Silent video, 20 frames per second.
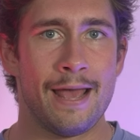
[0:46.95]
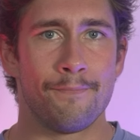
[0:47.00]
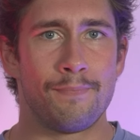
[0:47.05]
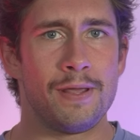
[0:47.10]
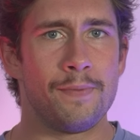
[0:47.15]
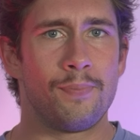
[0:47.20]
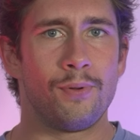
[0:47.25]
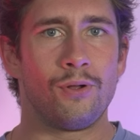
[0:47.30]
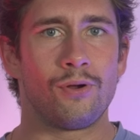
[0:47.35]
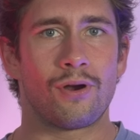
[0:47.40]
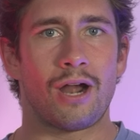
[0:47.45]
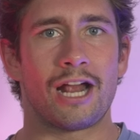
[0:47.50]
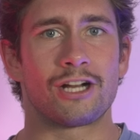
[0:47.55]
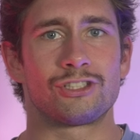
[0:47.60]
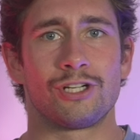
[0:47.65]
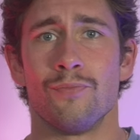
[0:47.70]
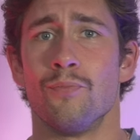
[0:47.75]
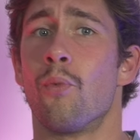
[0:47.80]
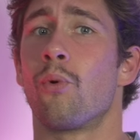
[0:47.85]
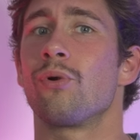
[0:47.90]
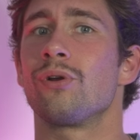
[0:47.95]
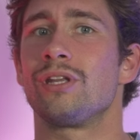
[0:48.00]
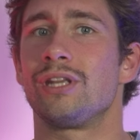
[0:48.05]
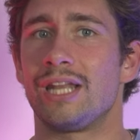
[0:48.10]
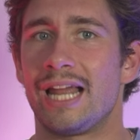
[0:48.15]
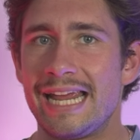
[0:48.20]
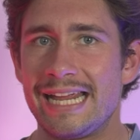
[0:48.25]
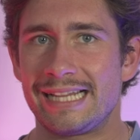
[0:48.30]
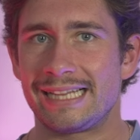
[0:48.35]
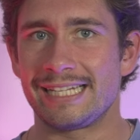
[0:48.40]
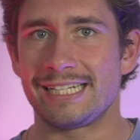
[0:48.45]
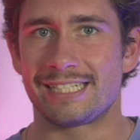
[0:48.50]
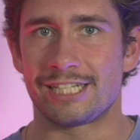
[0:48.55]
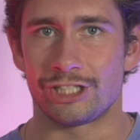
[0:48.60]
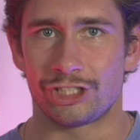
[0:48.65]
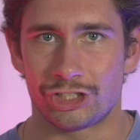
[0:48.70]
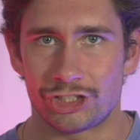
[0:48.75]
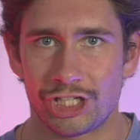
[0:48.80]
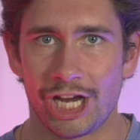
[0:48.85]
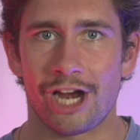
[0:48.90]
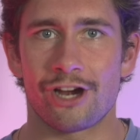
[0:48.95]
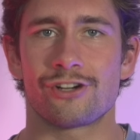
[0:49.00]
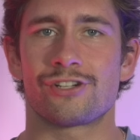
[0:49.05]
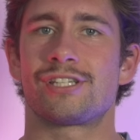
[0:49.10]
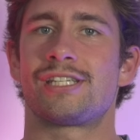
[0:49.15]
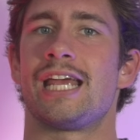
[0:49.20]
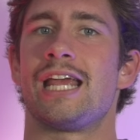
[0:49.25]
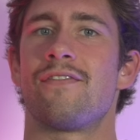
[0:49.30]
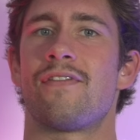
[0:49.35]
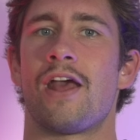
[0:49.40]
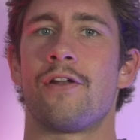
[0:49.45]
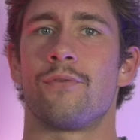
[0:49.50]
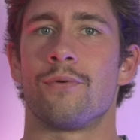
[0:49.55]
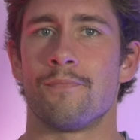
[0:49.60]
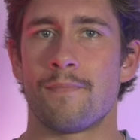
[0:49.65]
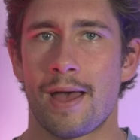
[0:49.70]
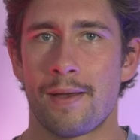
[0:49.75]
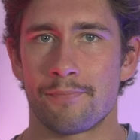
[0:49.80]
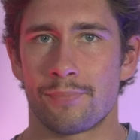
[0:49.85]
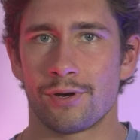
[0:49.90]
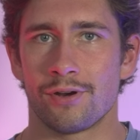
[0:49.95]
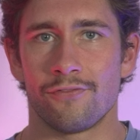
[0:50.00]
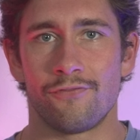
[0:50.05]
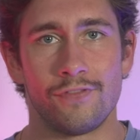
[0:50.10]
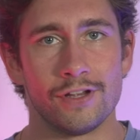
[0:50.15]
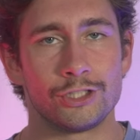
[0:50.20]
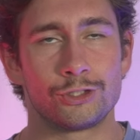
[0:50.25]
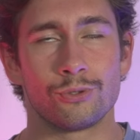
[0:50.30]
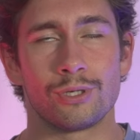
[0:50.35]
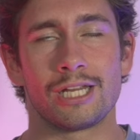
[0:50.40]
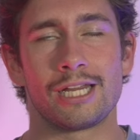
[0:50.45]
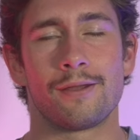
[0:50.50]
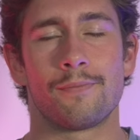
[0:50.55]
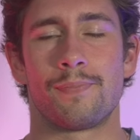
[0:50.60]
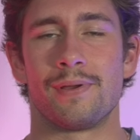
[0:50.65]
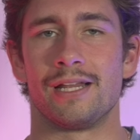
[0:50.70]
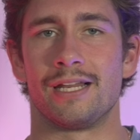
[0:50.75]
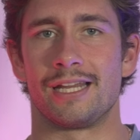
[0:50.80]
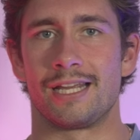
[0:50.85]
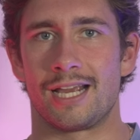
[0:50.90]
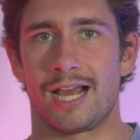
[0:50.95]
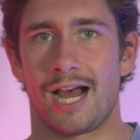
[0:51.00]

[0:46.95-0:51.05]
People are actually more likely to share, save, and remember visually appealing